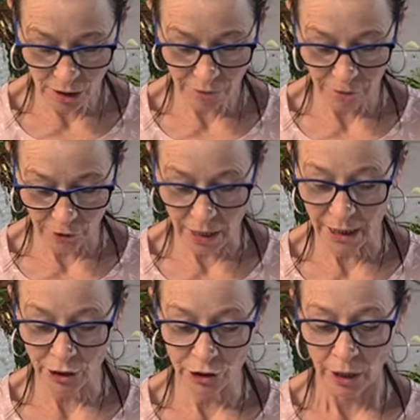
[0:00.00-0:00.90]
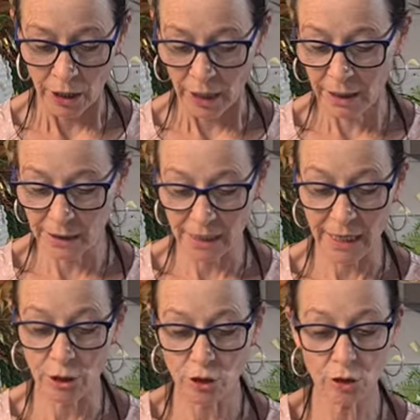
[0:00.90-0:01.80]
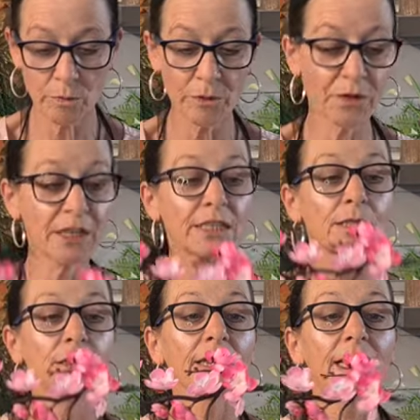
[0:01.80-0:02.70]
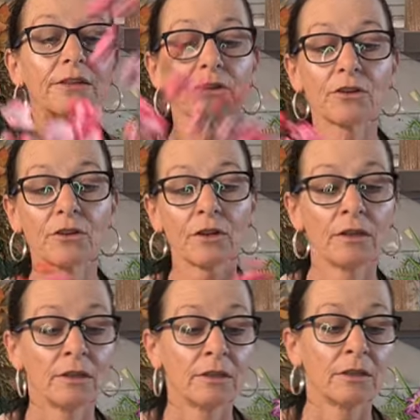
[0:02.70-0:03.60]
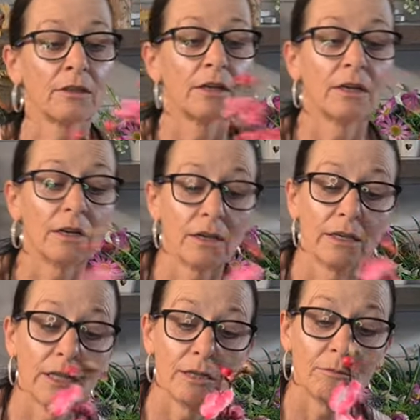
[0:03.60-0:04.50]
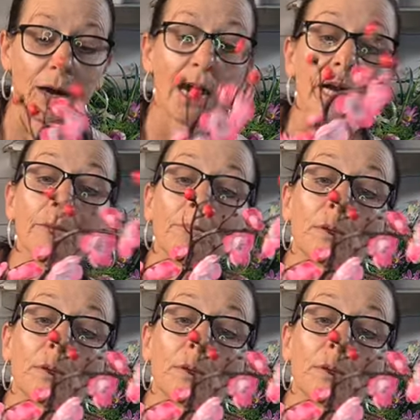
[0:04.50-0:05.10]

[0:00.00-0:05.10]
are fresh, as they come this length, my